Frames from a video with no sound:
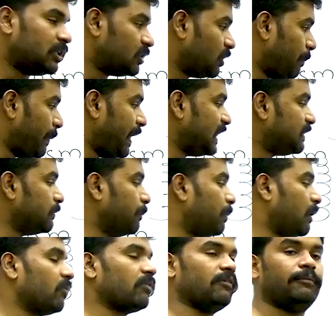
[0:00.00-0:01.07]
So maximum
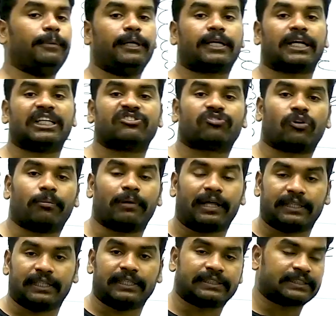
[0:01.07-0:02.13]
power will be transformed
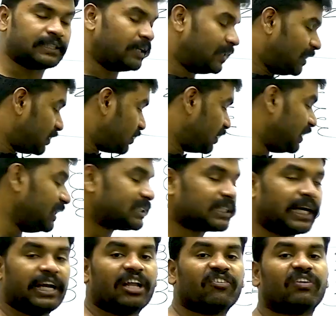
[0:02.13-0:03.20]
like this. So this
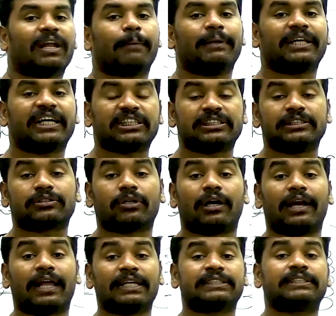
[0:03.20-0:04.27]
kind of an application is
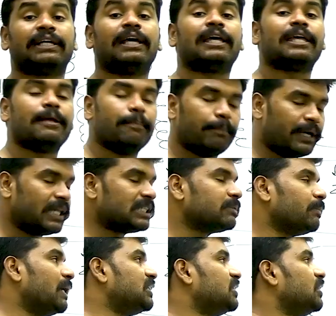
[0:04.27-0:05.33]
called as
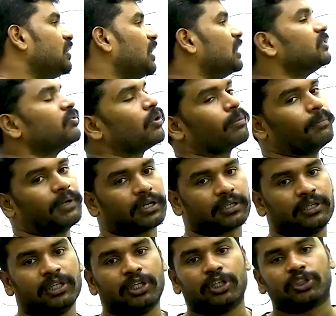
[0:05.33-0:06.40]
impedance matching transformer.
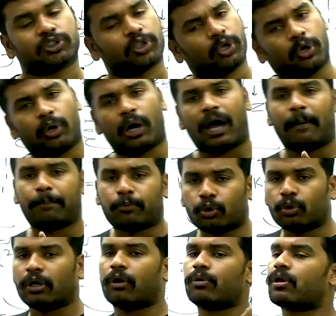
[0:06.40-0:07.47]
So up
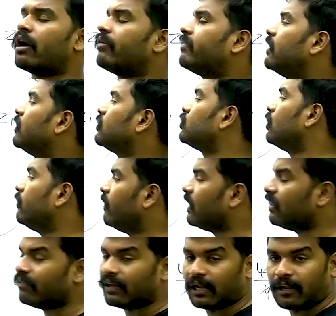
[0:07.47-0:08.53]
to now you have understood
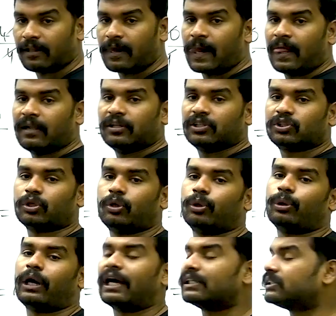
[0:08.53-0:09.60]
very well.
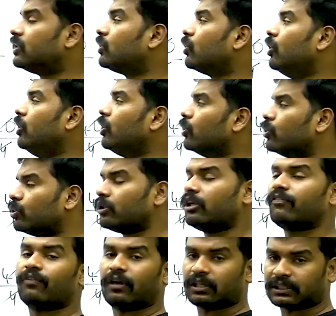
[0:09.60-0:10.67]
So as I told you,
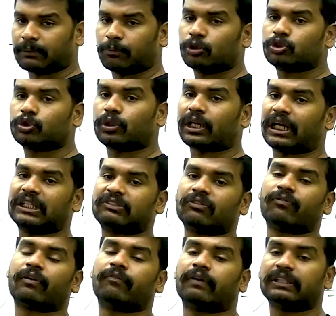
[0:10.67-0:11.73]
if you are supposed to
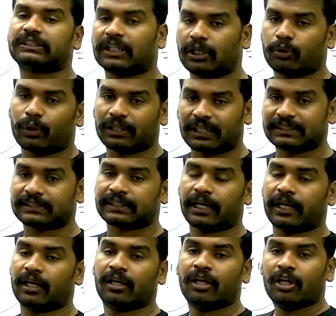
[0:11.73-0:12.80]
transform from one side to other
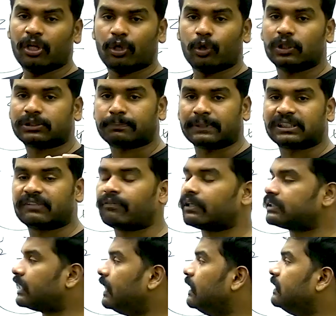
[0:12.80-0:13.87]
side, no
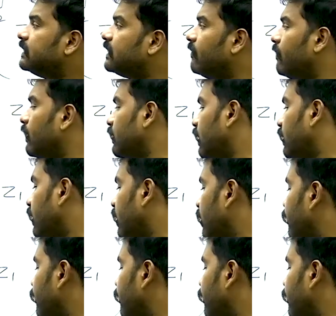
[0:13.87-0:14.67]
specific side is given, then, then